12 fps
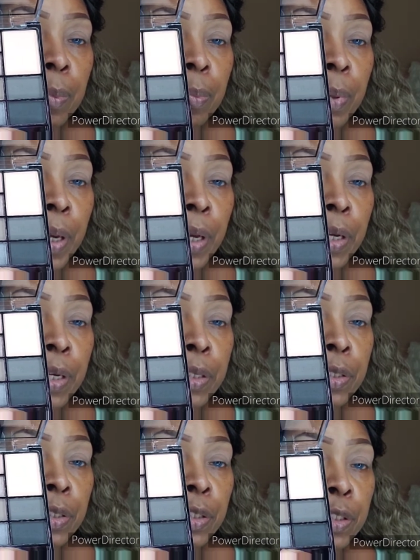the
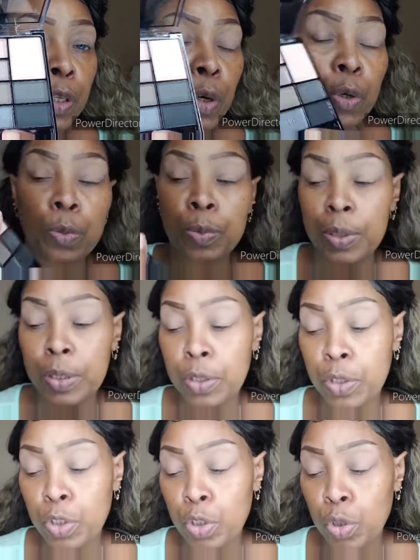beige and the taupes is
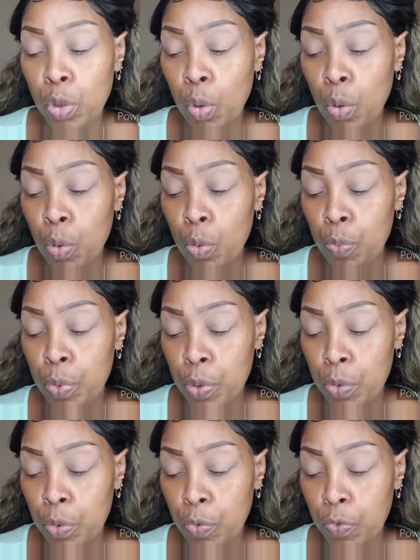so
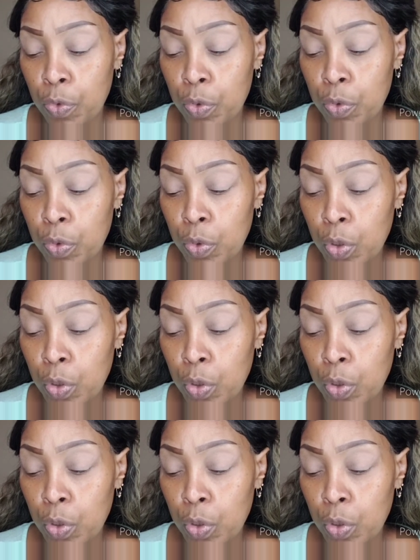beautiful.